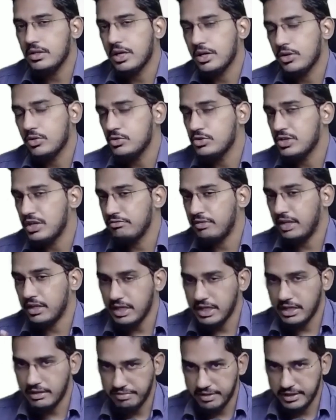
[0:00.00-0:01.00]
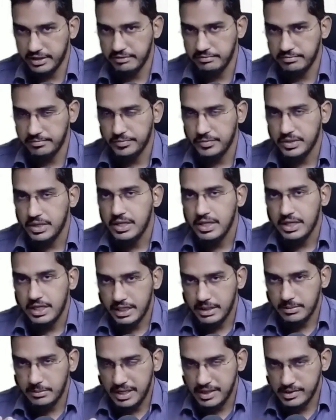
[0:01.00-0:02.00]
controls are working effective.
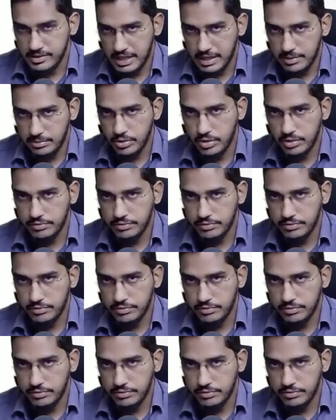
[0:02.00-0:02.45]
In my sample